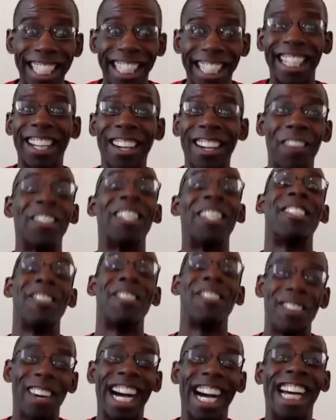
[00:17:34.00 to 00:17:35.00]
on the
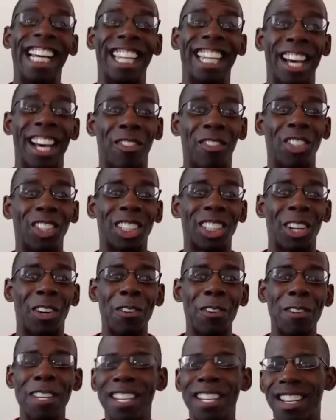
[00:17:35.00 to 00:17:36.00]
divine level.
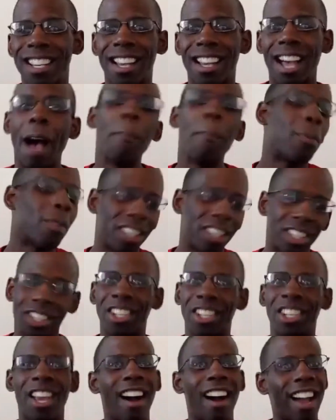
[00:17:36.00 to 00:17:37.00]
So I'm pretty sure
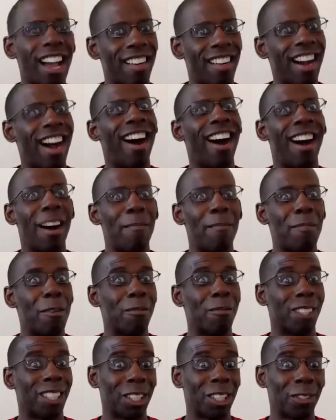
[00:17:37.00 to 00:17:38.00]
y'all have aha
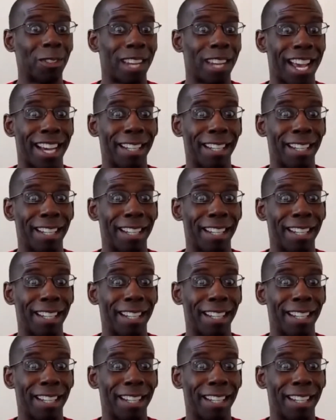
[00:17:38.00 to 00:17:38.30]
moments too now.